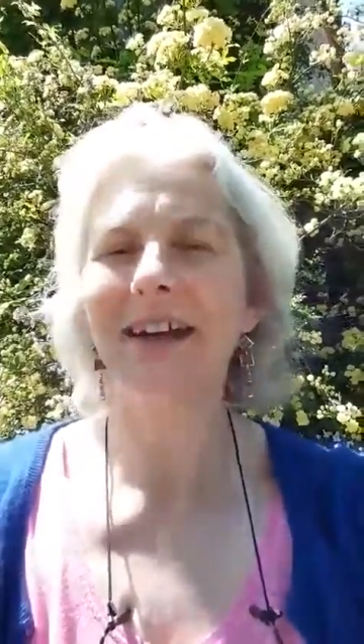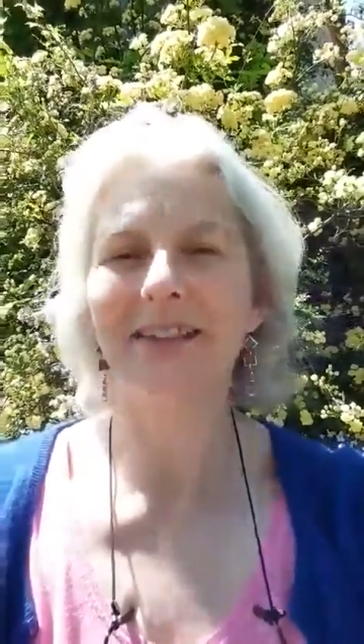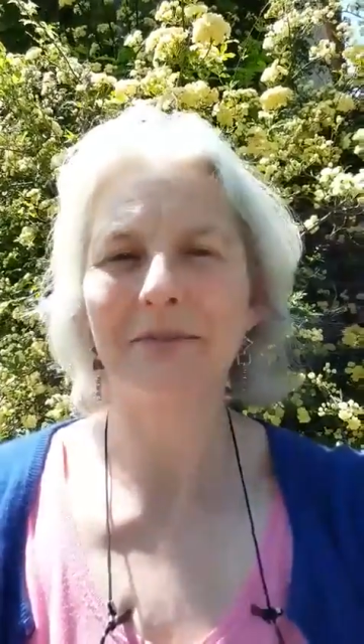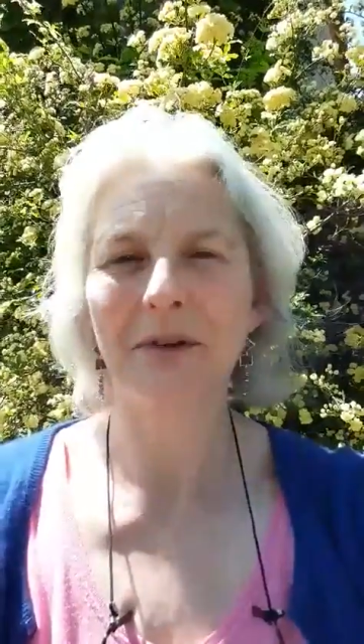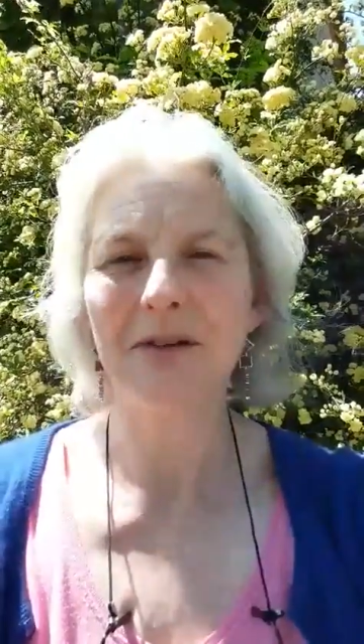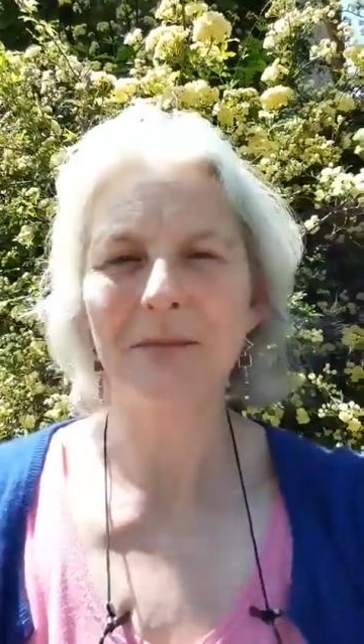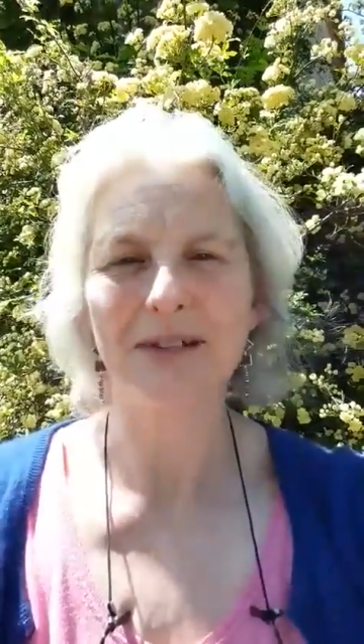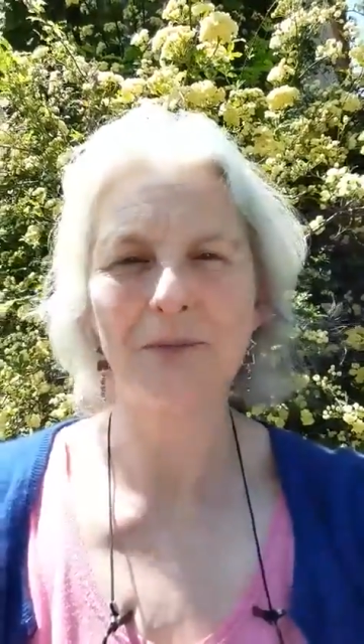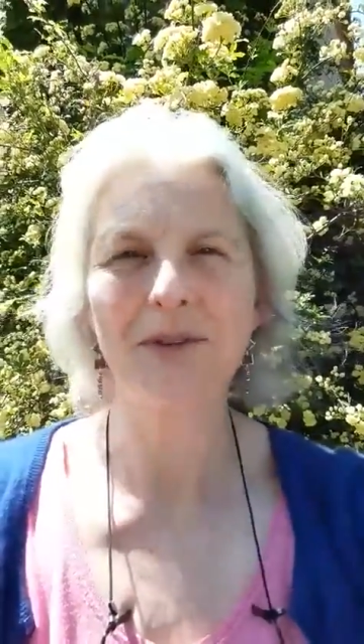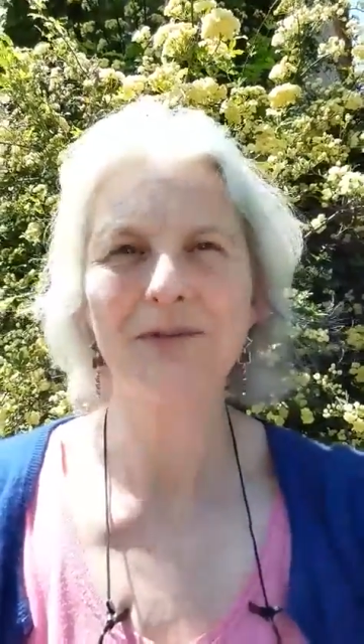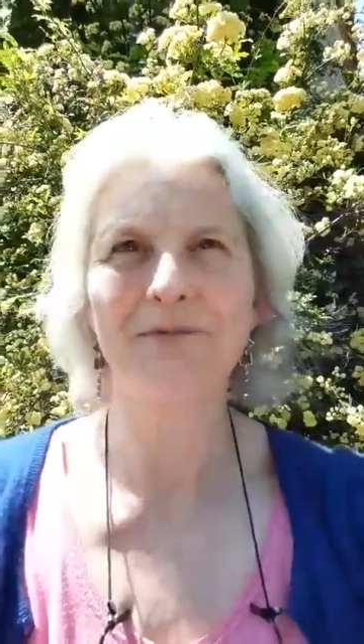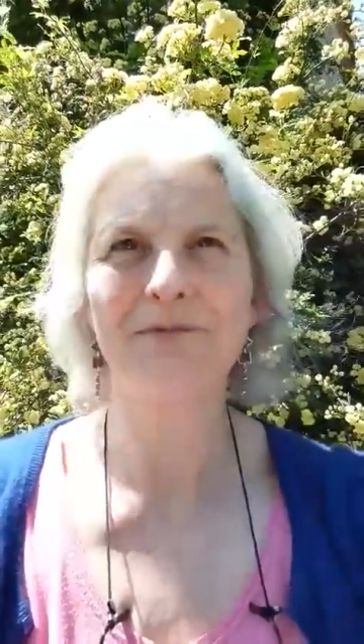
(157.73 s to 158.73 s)
at the moment.
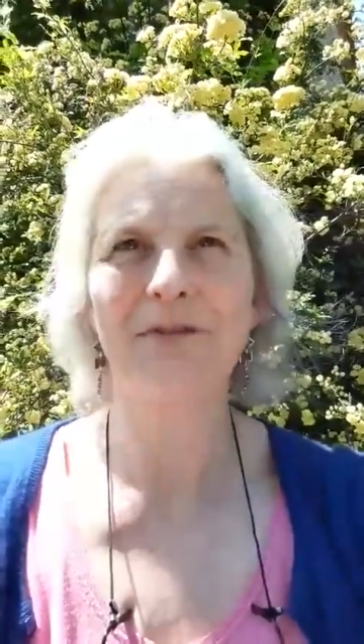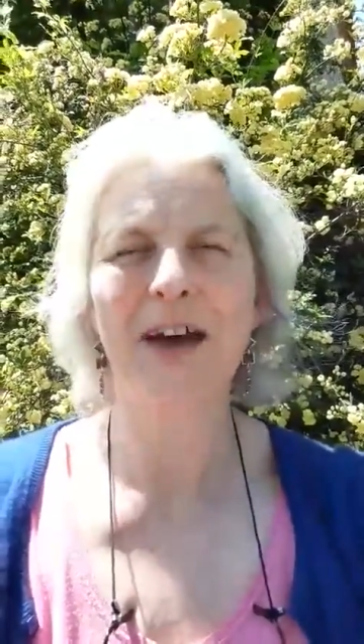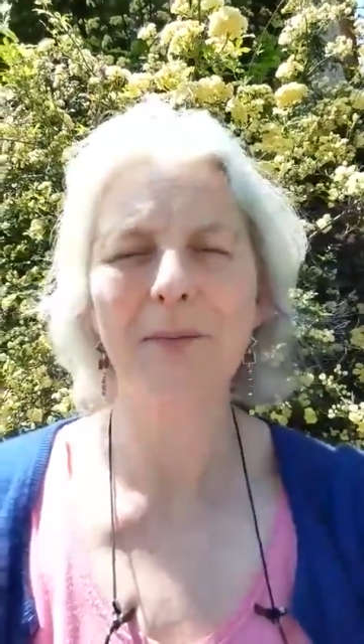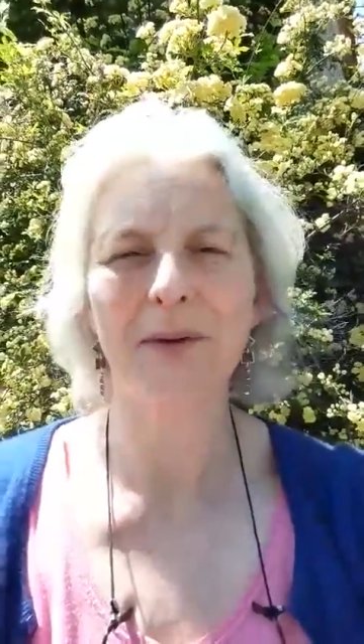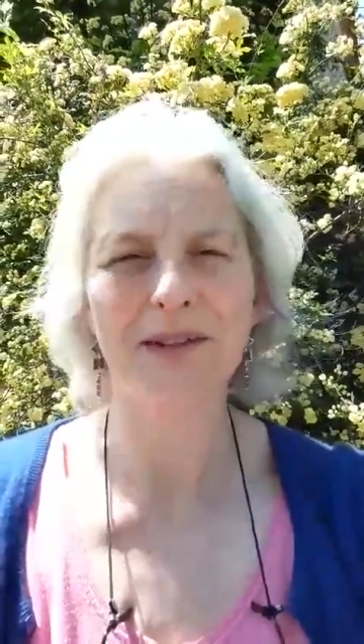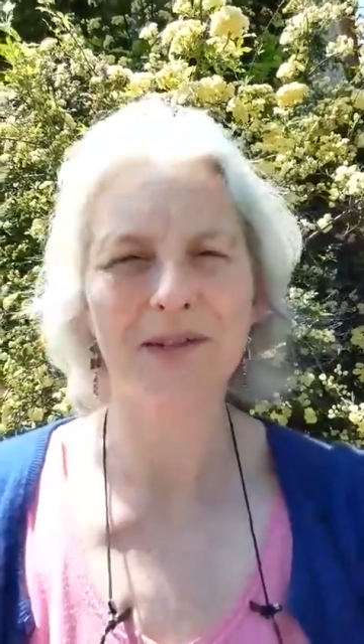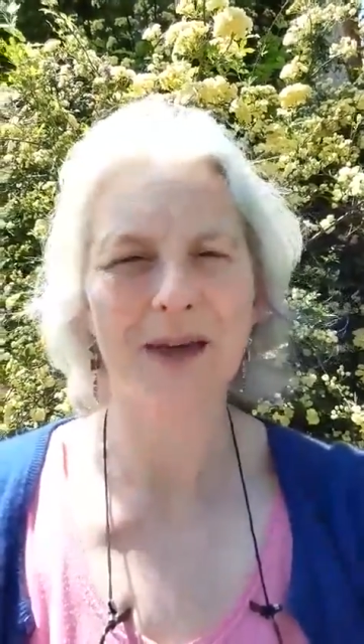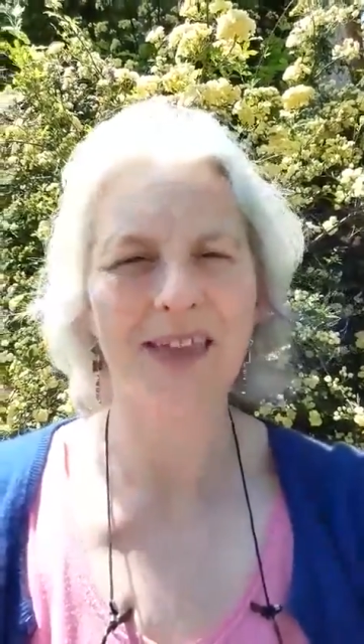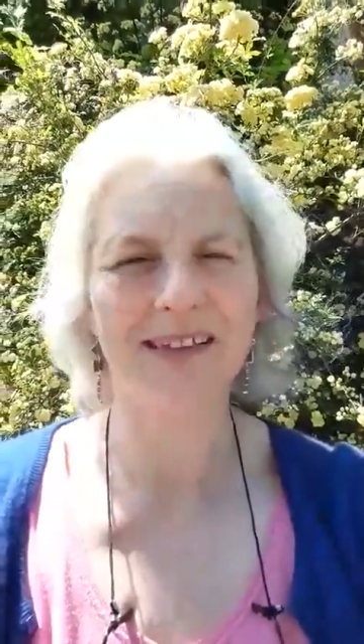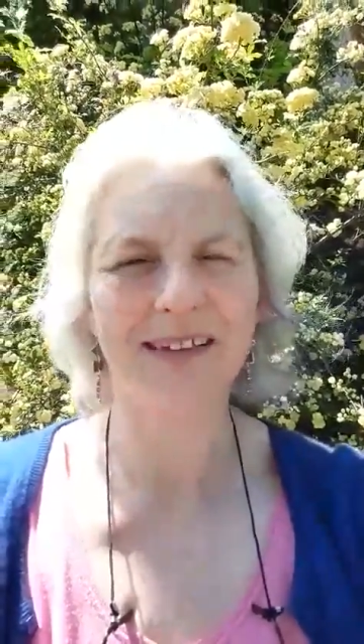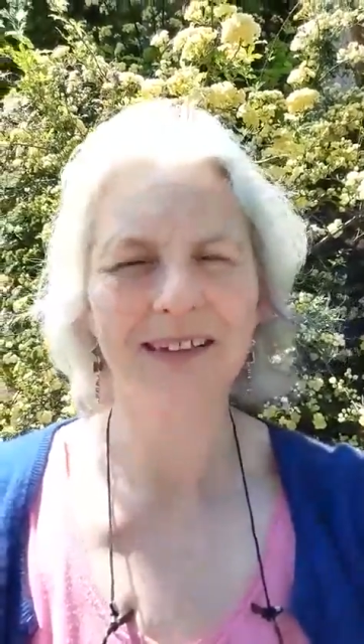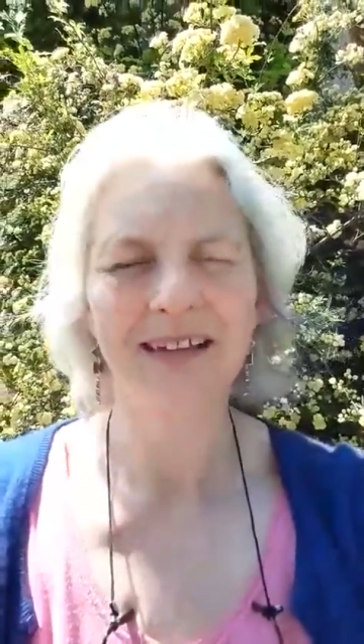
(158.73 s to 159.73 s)
What fabulous
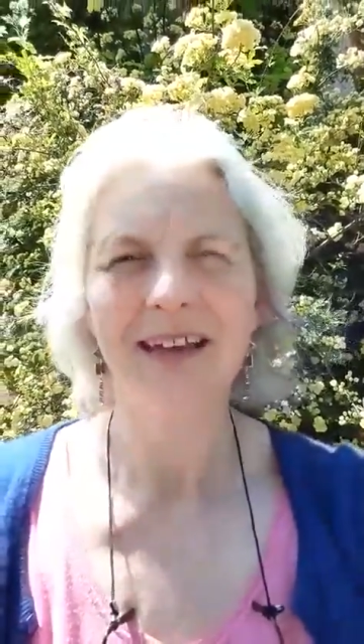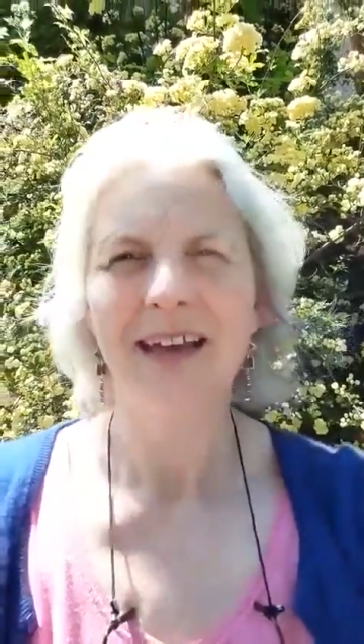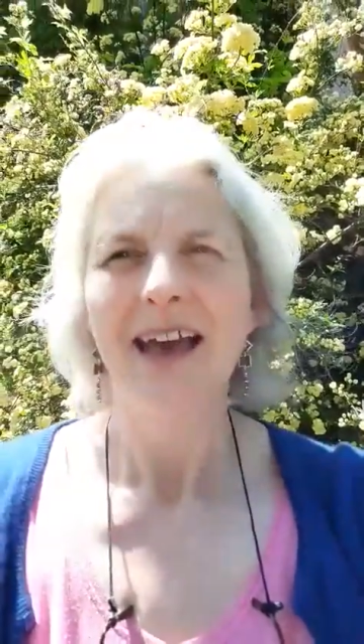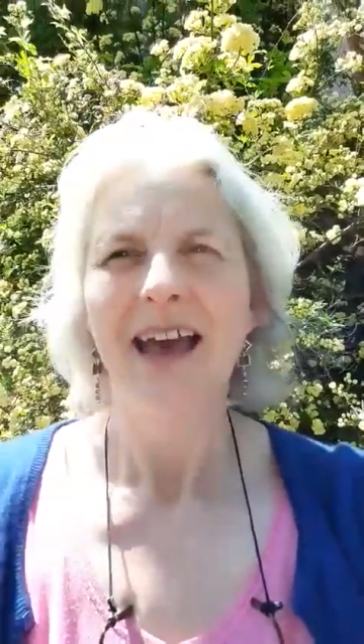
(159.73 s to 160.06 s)
weather.